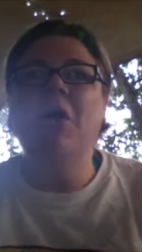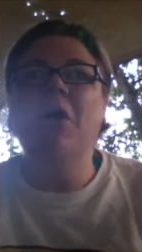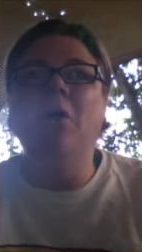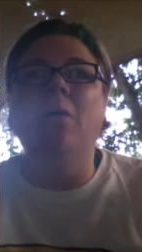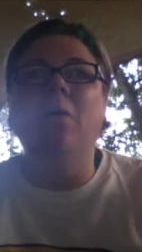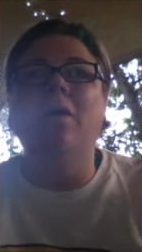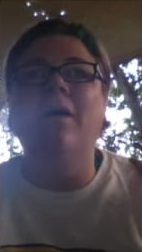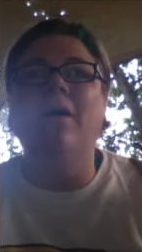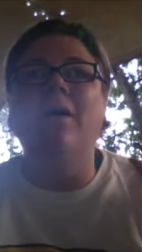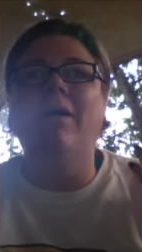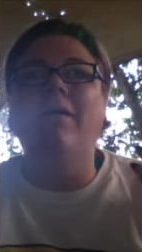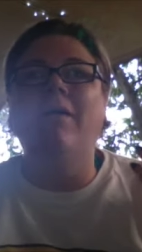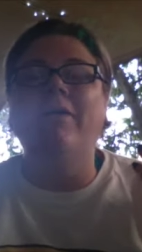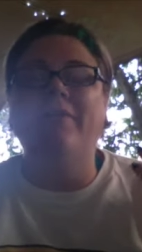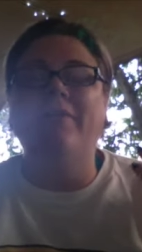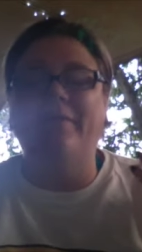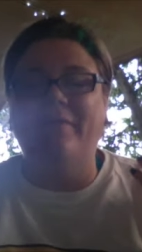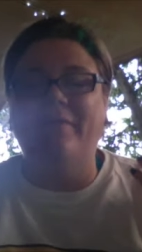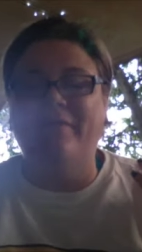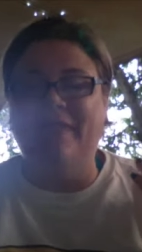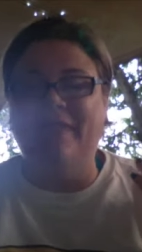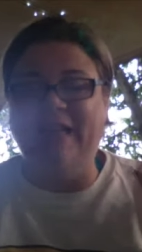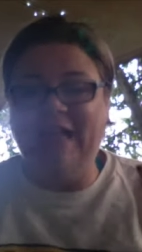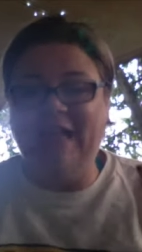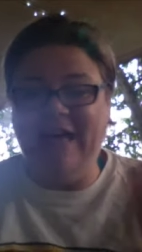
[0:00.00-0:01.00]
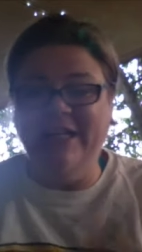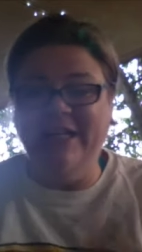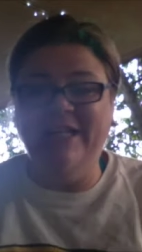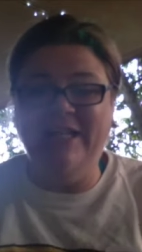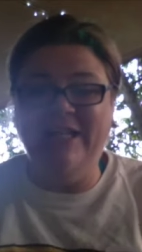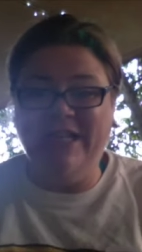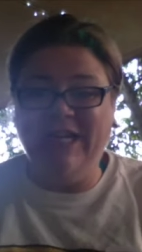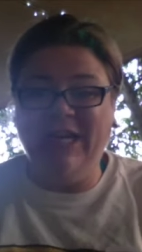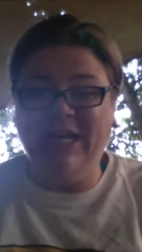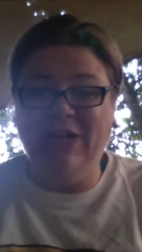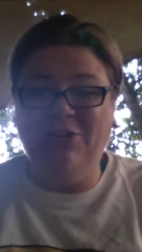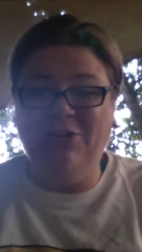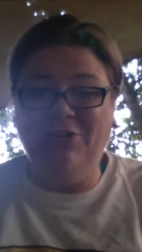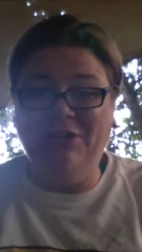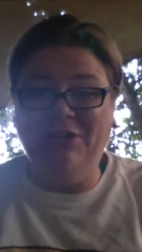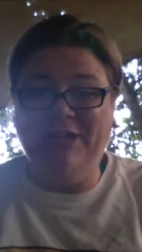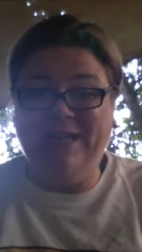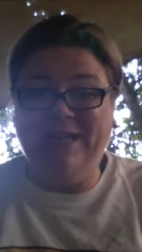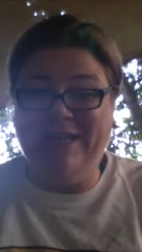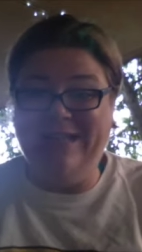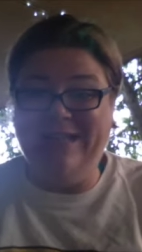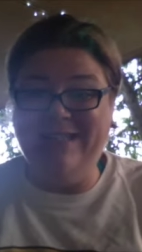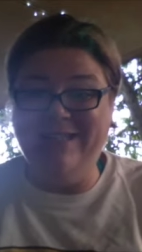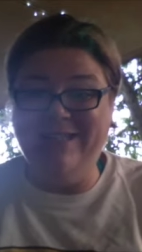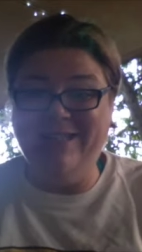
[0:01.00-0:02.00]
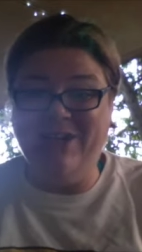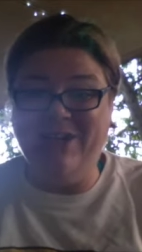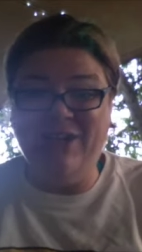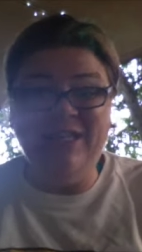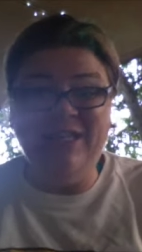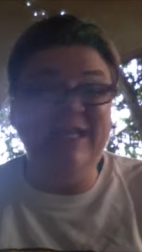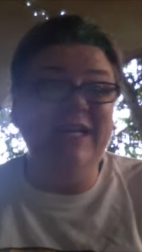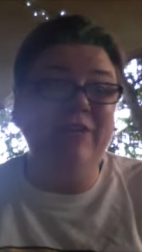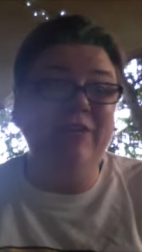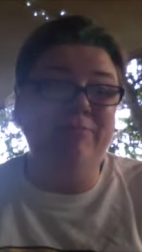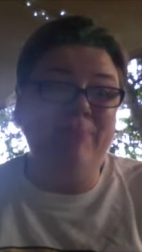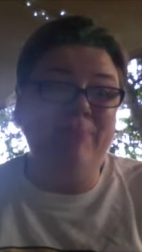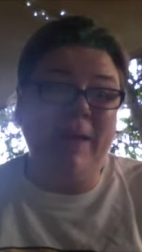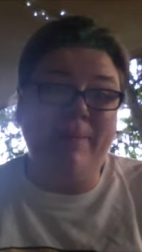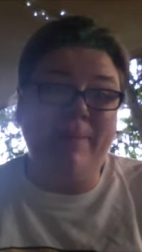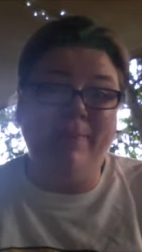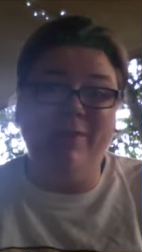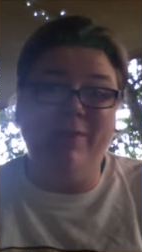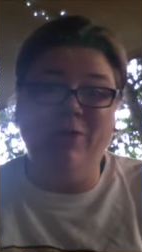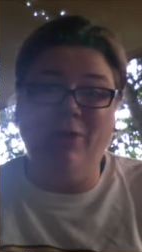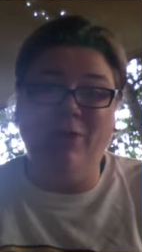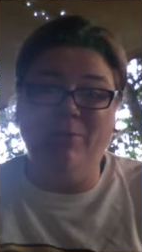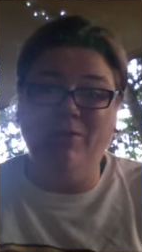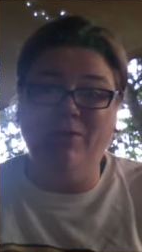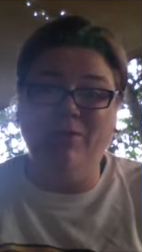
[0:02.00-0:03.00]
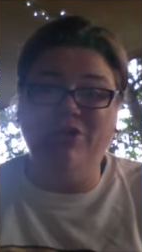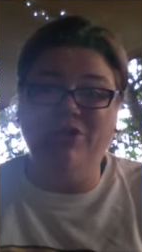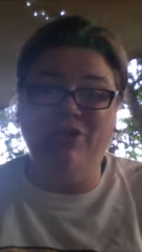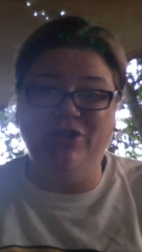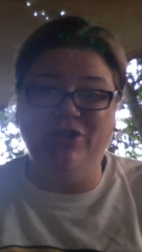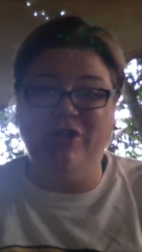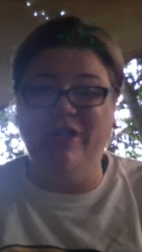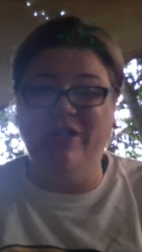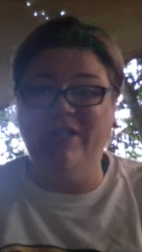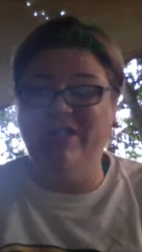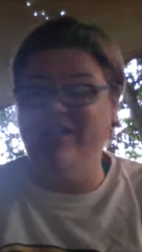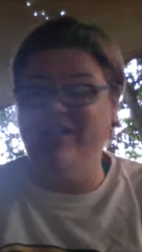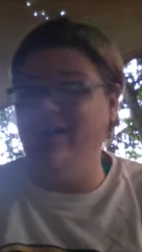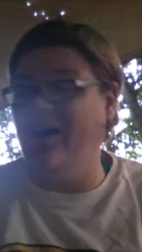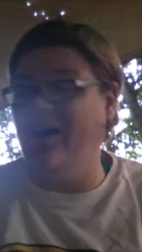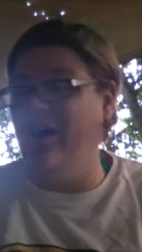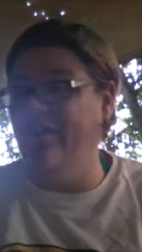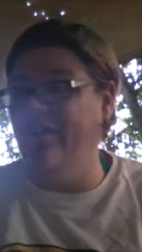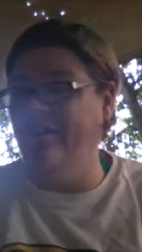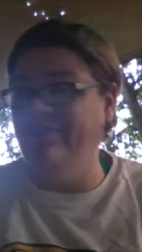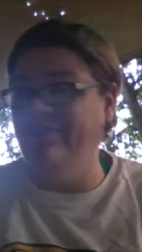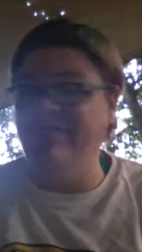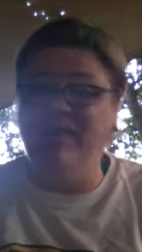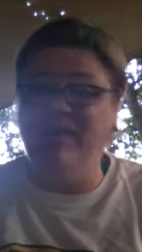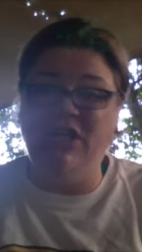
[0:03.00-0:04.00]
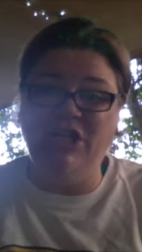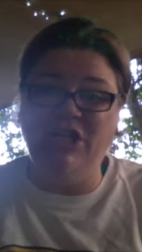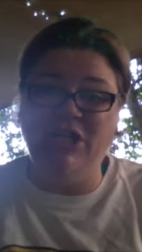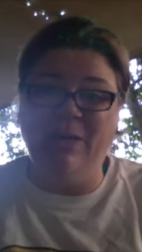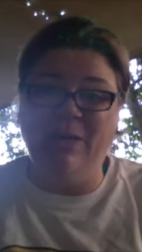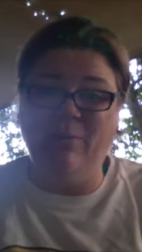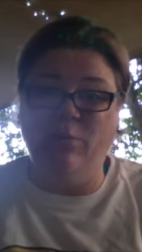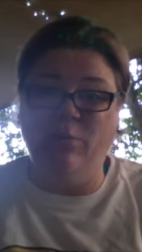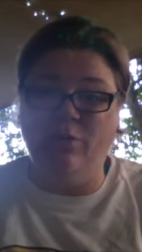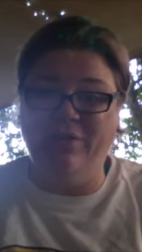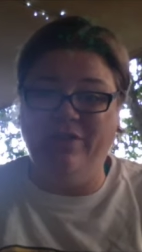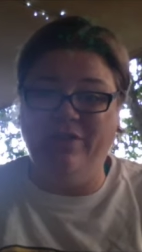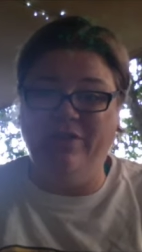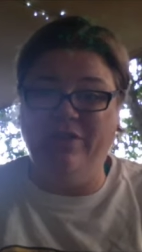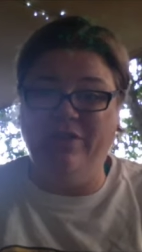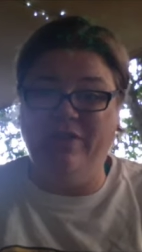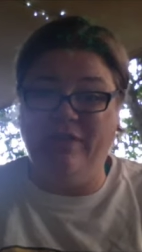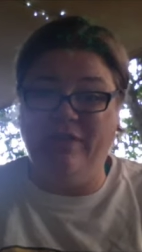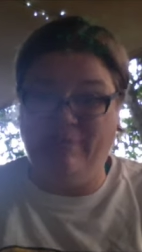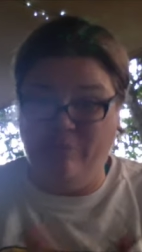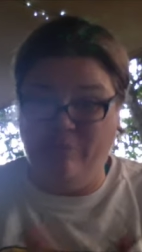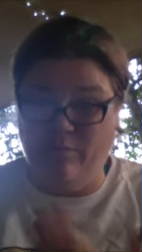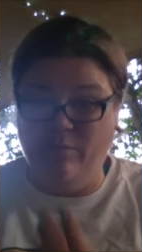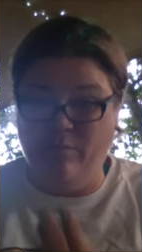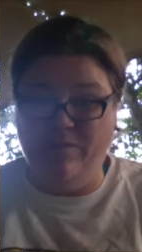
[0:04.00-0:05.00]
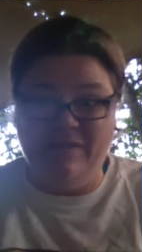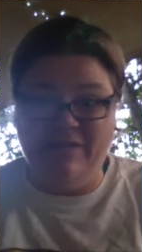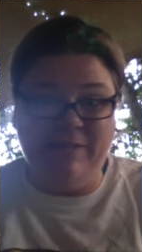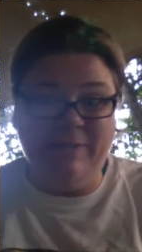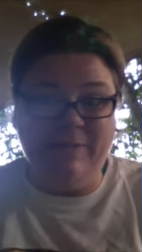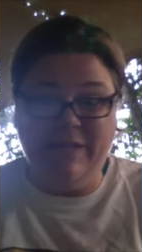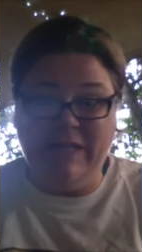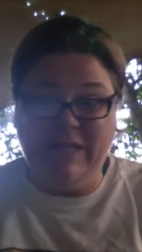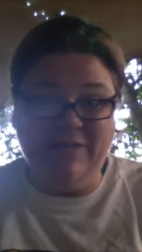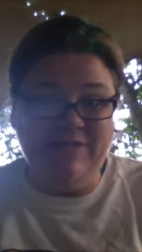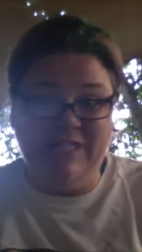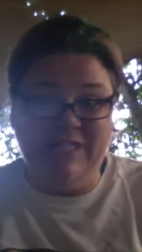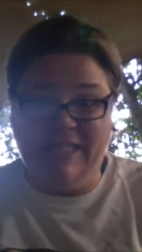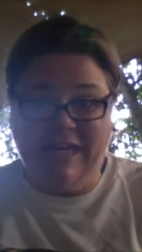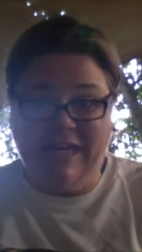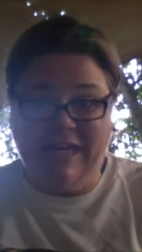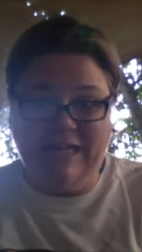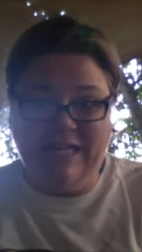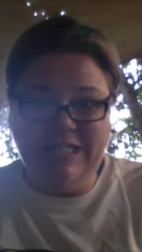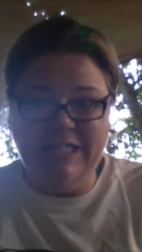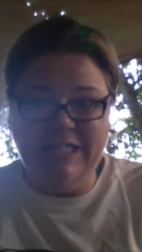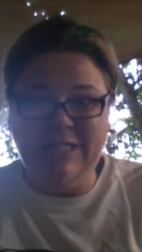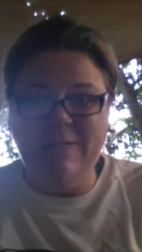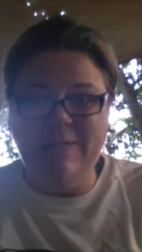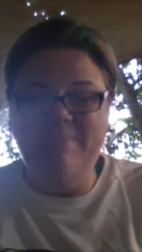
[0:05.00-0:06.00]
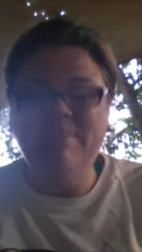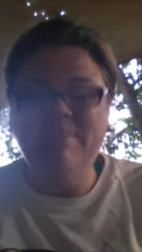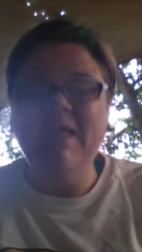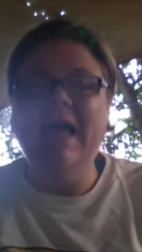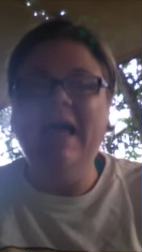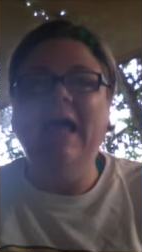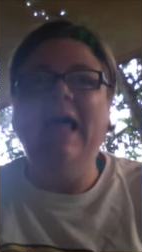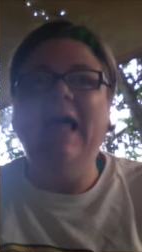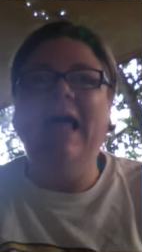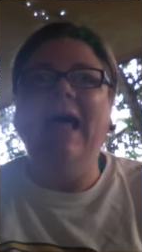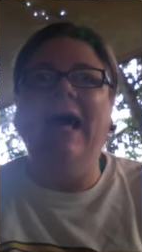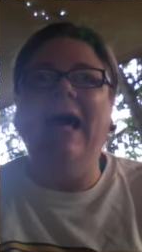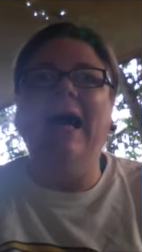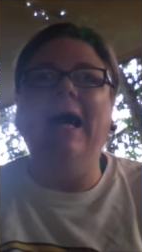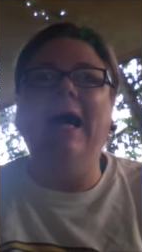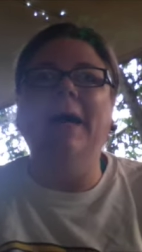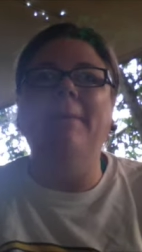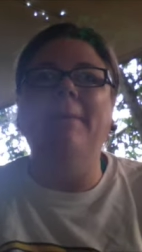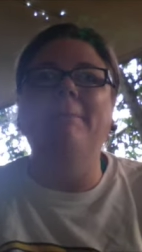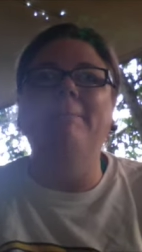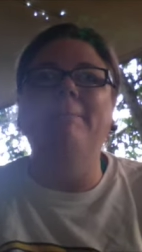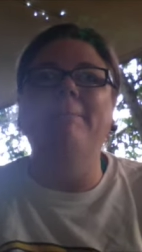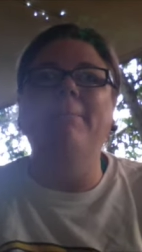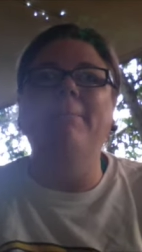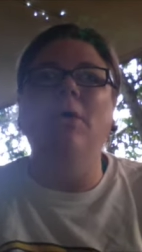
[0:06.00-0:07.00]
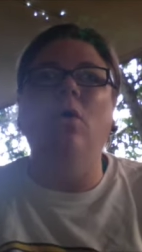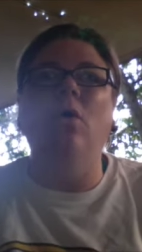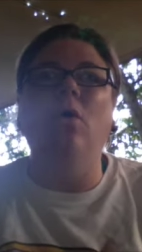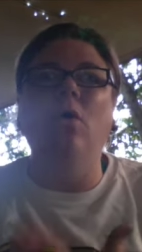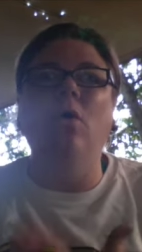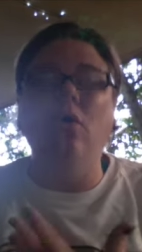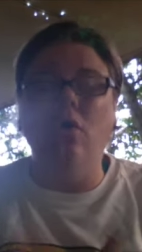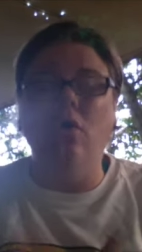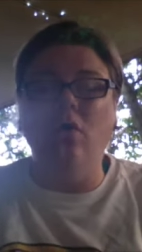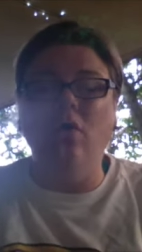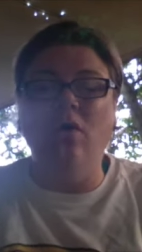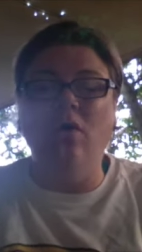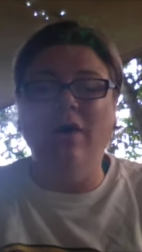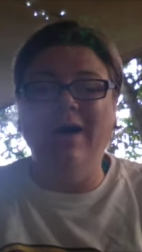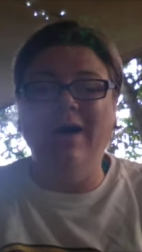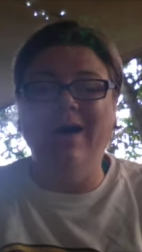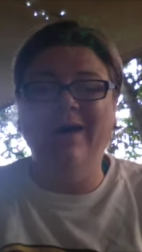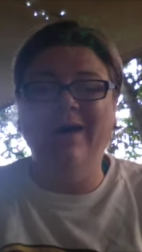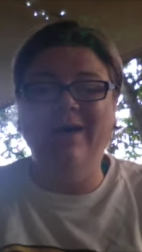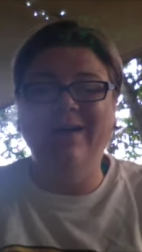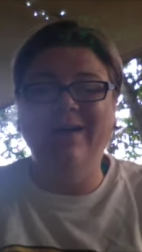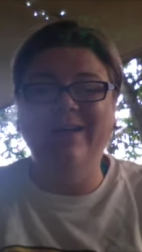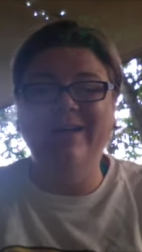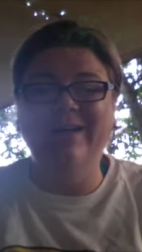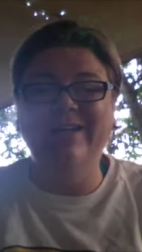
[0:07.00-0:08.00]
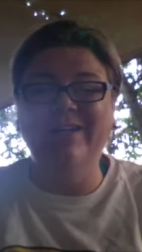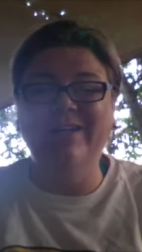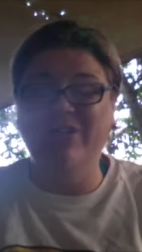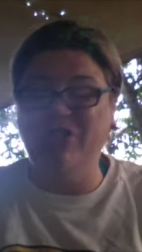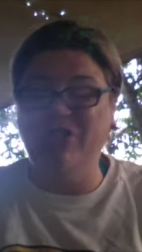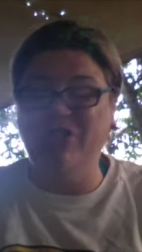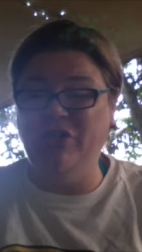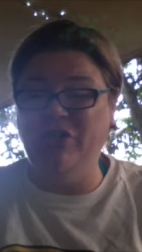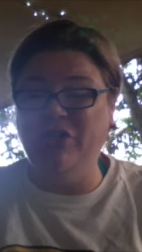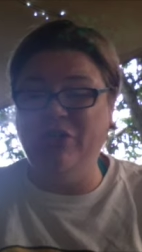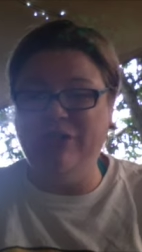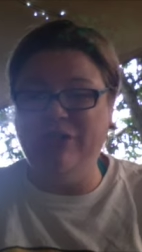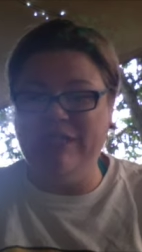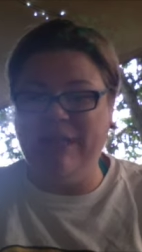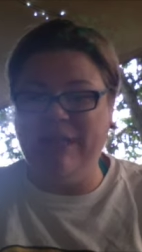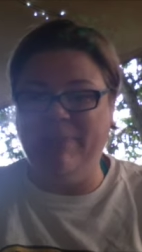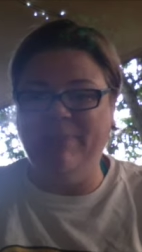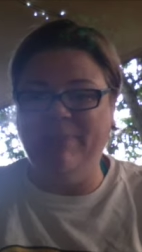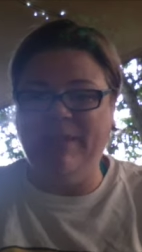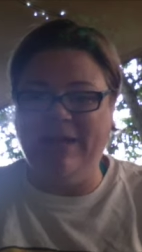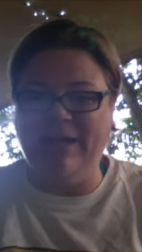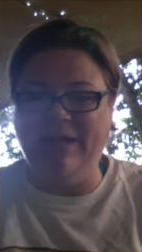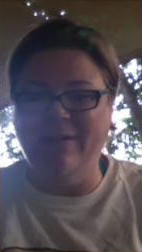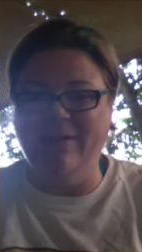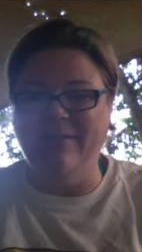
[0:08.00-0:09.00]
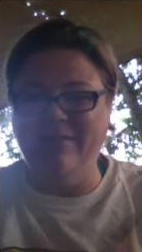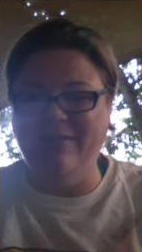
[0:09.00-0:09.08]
well, the Gunner Knit Along is going to give people an opportunity to either finish up what they, something they've started um, or to do something.